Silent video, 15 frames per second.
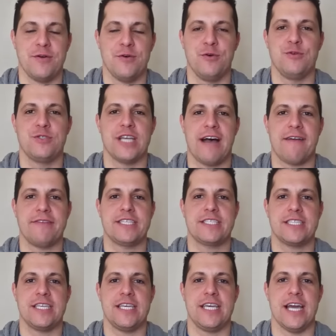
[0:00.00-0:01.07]
who's
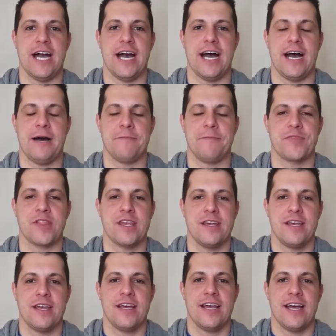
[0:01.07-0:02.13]
obviously
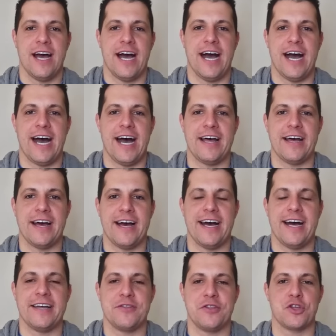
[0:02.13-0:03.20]

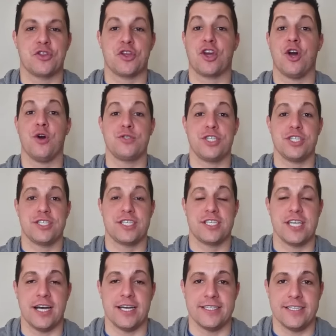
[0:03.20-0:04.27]
the coach's
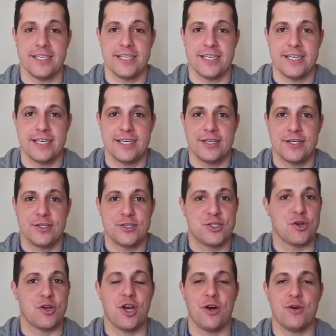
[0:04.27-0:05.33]
son.
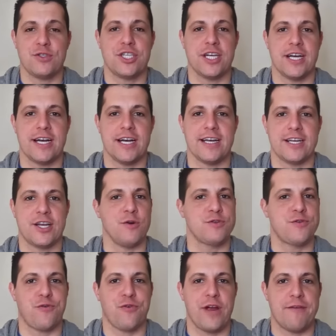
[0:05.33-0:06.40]
So Coach Fran
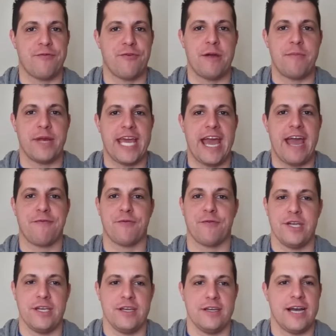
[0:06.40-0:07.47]

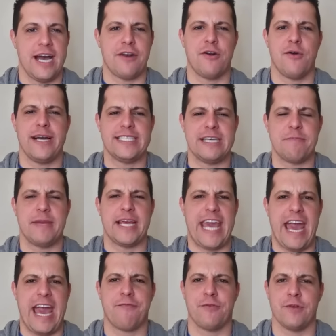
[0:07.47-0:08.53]
McCaffrey, I don't know why I said
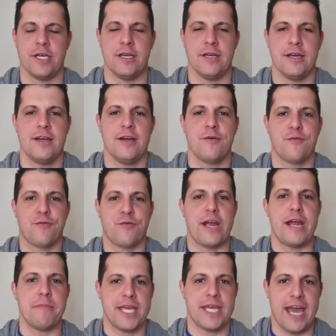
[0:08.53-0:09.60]
McCafferty.
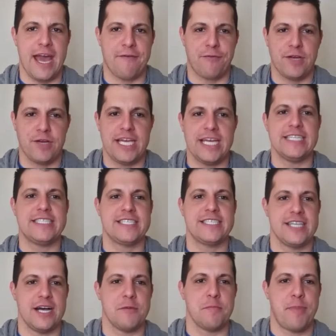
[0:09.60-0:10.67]
Fran McCaffrey, his
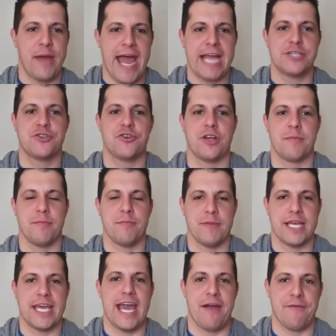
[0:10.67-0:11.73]
son Patrick
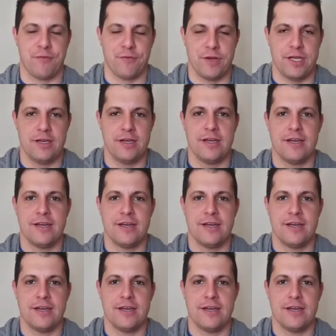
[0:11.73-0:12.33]
McCaffrey,